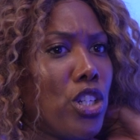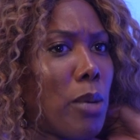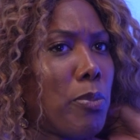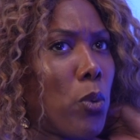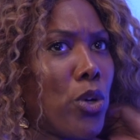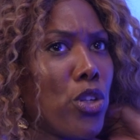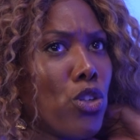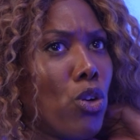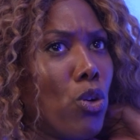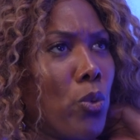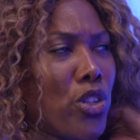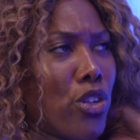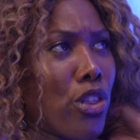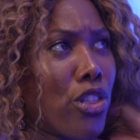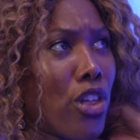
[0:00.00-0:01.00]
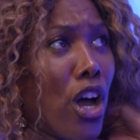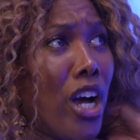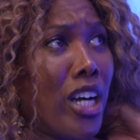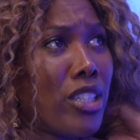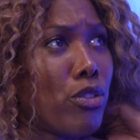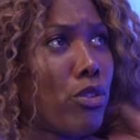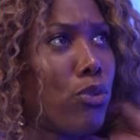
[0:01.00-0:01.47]
but when you're
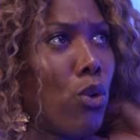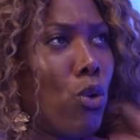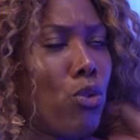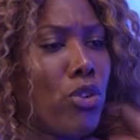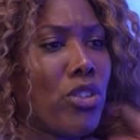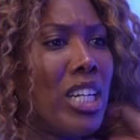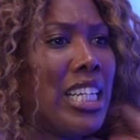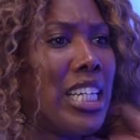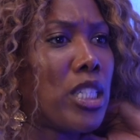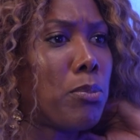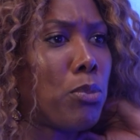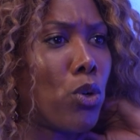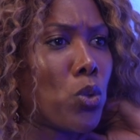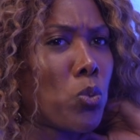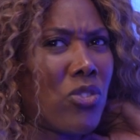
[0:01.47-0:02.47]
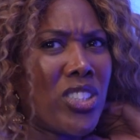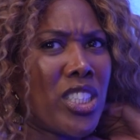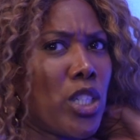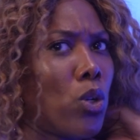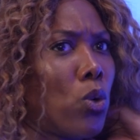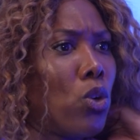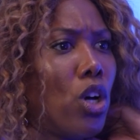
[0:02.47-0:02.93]
third and fourth on the leaderboard with
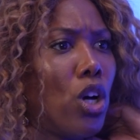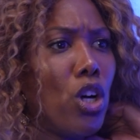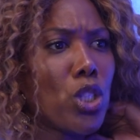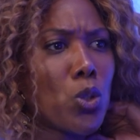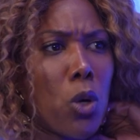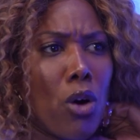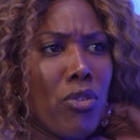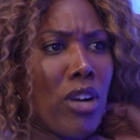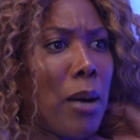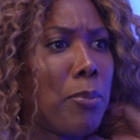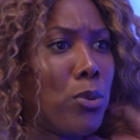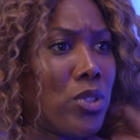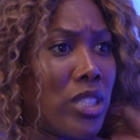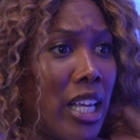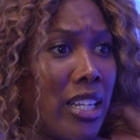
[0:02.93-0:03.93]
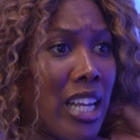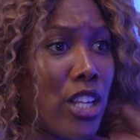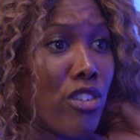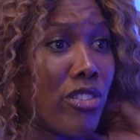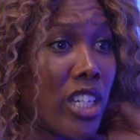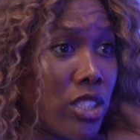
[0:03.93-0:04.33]
still 12 couples in and you're in a